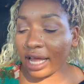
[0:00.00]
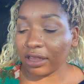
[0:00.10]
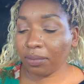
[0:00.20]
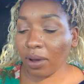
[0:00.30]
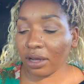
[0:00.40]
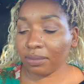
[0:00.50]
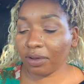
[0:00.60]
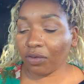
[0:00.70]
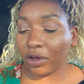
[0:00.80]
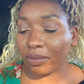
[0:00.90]
at the bottom
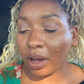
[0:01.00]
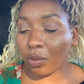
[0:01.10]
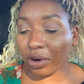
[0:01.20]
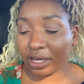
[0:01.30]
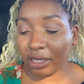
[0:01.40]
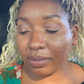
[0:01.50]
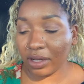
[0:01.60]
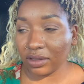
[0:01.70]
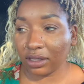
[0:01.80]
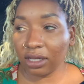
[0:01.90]
of one of my work
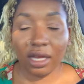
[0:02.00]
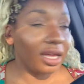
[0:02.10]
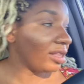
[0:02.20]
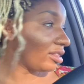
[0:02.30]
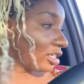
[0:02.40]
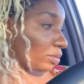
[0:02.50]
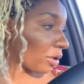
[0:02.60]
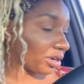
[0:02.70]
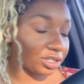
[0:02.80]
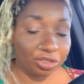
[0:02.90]
emails. This
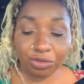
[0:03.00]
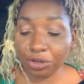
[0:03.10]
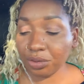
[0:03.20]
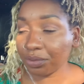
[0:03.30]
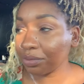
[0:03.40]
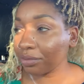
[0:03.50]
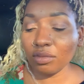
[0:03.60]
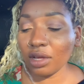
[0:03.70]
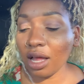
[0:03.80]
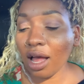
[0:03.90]
part is true.
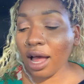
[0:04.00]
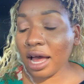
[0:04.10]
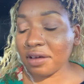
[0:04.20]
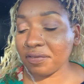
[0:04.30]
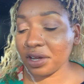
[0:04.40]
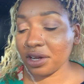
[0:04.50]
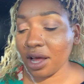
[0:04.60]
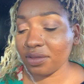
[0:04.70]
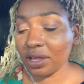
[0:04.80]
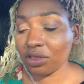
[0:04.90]
I figured
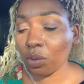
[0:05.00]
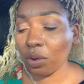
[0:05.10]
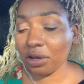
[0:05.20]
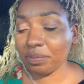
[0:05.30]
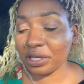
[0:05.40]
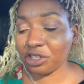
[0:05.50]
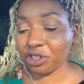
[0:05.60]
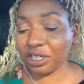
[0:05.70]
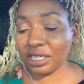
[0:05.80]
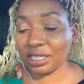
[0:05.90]
out that the one picture
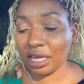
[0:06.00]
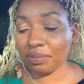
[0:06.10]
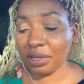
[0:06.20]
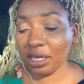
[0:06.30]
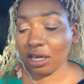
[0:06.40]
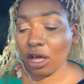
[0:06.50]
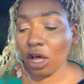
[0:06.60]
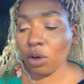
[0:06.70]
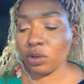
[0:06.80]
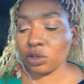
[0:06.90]
she sent me
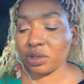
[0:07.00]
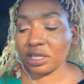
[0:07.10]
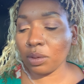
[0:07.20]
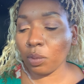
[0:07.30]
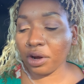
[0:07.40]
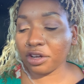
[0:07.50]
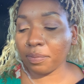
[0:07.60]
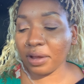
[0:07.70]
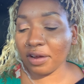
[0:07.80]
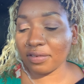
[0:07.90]
was with him wearing a
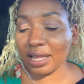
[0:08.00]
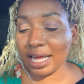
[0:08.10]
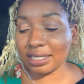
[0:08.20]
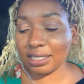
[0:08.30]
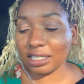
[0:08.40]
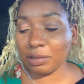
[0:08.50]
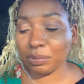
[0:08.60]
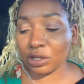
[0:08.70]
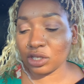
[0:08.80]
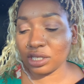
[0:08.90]
pair of glasses he
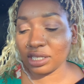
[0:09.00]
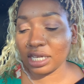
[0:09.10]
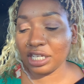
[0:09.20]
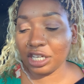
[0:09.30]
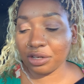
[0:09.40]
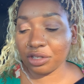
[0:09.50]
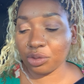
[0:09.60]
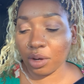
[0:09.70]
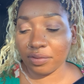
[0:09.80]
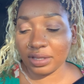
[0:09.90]
purchased a year
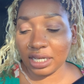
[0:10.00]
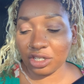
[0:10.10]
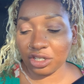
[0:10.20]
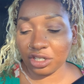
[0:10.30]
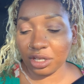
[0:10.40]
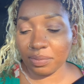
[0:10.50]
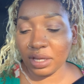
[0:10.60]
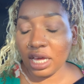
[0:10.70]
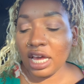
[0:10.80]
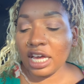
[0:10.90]
into our relationship.
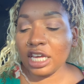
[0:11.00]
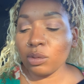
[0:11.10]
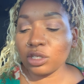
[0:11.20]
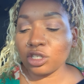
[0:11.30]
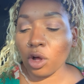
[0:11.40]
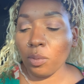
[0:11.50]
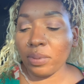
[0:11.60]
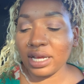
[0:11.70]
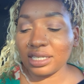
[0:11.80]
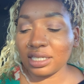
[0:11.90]
He was so
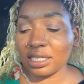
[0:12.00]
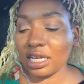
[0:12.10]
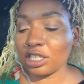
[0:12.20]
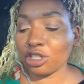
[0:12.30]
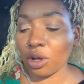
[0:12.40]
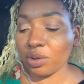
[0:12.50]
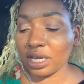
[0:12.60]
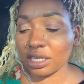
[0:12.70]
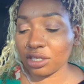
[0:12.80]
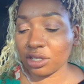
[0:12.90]
busted and so
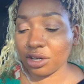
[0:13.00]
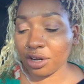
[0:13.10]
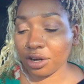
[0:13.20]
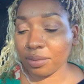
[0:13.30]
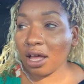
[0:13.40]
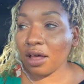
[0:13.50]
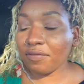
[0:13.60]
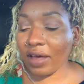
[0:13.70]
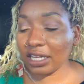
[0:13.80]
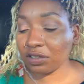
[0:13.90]
kicked to the curb.
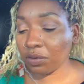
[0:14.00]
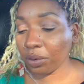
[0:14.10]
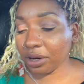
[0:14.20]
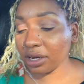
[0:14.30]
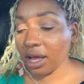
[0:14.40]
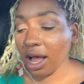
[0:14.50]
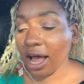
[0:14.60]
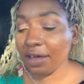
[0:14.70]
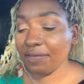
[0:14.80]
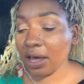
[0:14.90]
Fast forward,
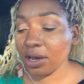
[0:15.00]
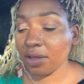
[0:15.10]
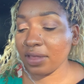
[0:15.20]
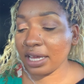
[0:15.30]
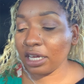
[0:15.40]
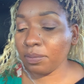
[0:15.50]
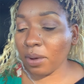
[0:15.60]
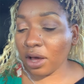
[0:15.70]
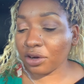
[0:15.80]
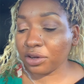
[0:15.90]
I found out that he
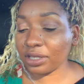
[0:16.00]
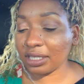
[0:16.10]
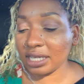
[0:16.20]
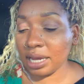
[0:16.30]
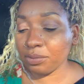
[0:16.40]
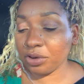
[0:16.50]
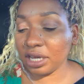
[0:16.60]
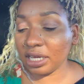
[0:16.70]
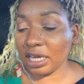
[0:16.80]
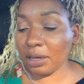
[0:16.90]
bought her the same
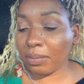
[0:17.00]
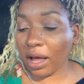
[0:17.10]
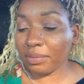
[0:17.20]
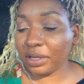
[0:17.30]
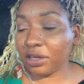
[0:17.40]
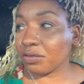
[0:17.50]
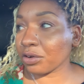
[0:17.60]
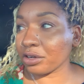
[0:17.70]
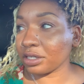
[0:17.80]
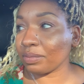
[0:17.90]
ring he bought me for
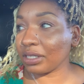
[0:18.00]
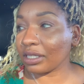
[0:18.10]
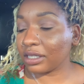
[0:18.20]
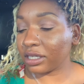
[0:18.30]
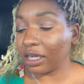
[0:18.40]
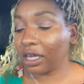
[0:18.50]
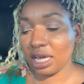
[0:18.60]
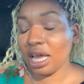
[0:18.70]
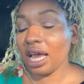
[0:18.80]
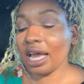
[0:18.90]
Christmas.
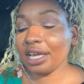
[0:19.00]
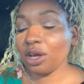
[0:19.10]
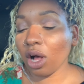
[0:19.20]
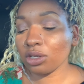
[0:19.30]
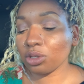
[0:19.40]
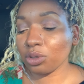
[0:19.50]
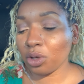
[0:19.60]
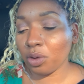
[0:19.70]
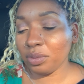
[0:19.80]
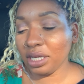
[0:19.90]
He also
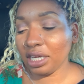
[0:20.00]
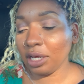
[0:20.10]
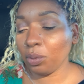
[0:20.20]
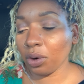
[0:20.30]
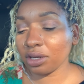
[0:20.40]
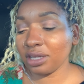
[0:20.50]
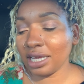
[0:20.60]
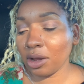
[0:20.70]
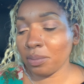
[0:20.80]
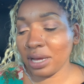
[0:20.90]
told me he worked
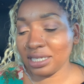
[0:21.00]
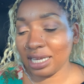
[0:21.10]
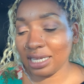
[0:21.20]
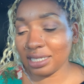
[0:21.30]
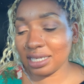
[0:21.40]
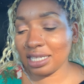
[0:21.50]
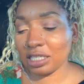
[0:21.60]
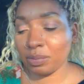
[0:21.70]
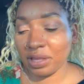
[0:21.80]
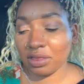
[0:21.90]
late on Mondays and
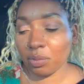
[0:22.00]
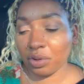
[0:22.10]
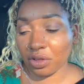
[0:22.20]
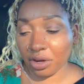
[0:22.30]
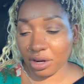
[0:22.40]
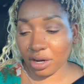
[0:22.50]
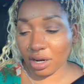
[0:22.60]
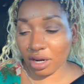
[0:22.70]
spent them with her.